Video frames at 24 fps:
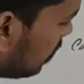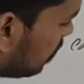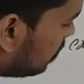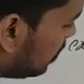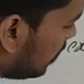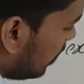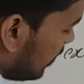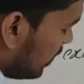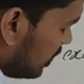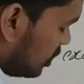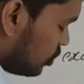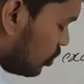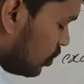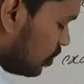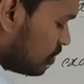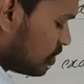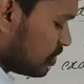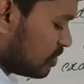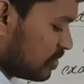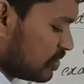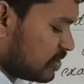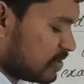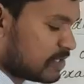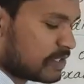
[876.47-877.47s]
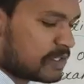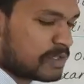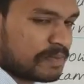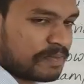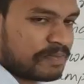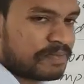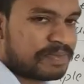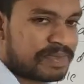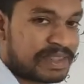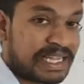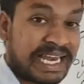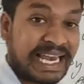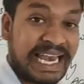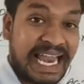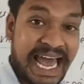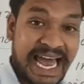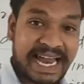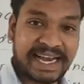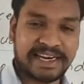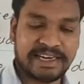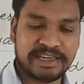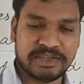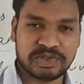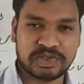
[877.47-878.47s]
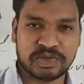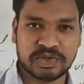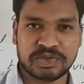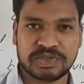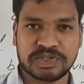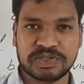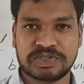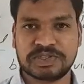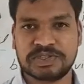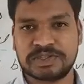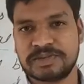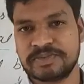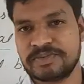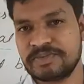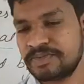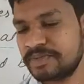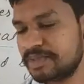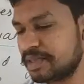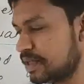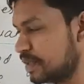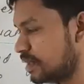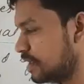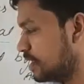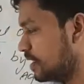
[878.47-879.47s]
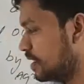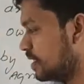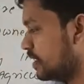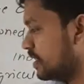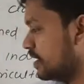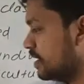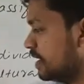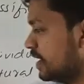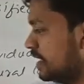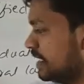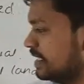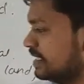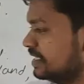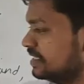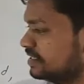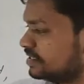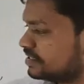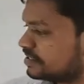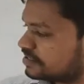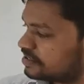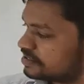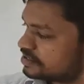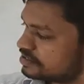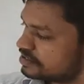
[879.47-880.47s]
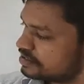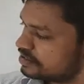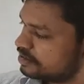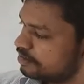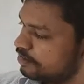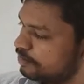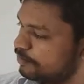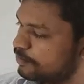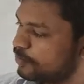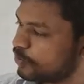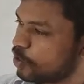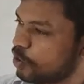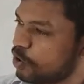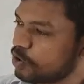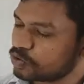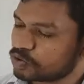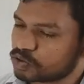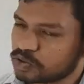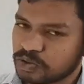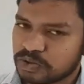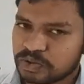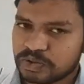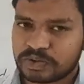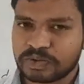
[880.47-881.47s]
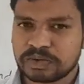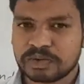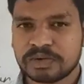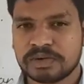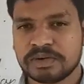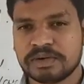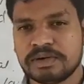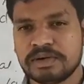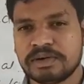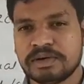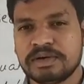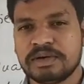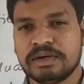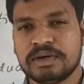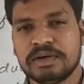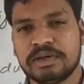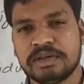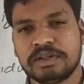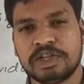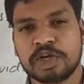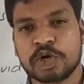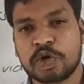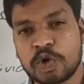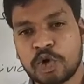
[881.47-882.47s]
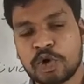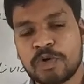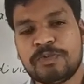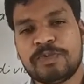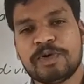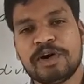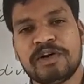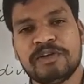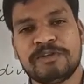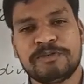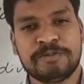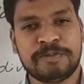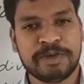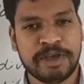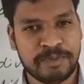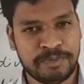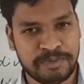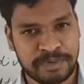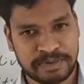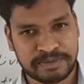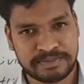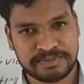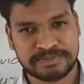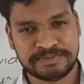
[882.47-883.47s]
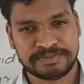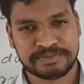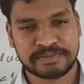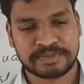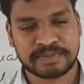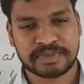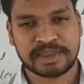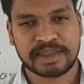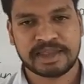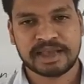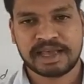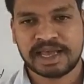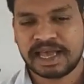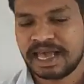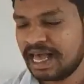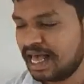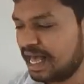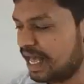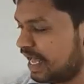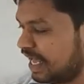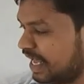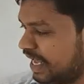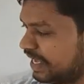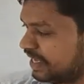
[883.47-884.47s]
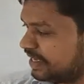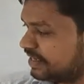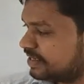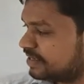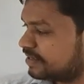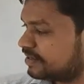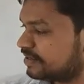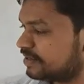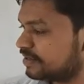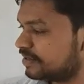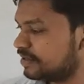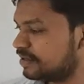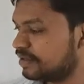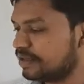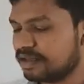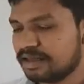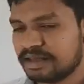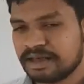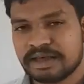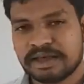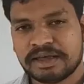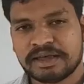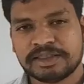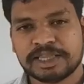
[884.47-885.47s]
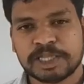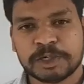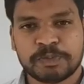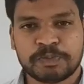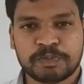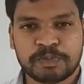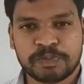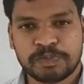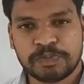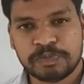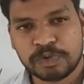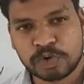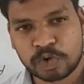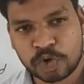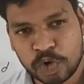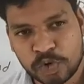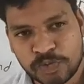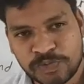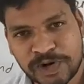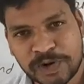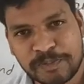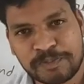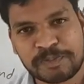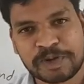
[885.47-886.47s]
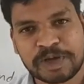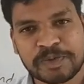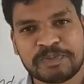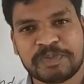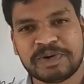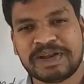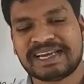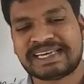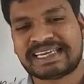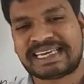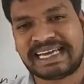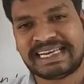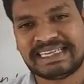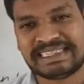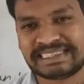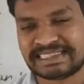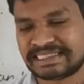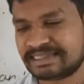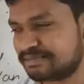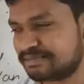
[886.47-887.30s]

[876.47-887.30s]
the land resources is belong to the group of people, and the group of people can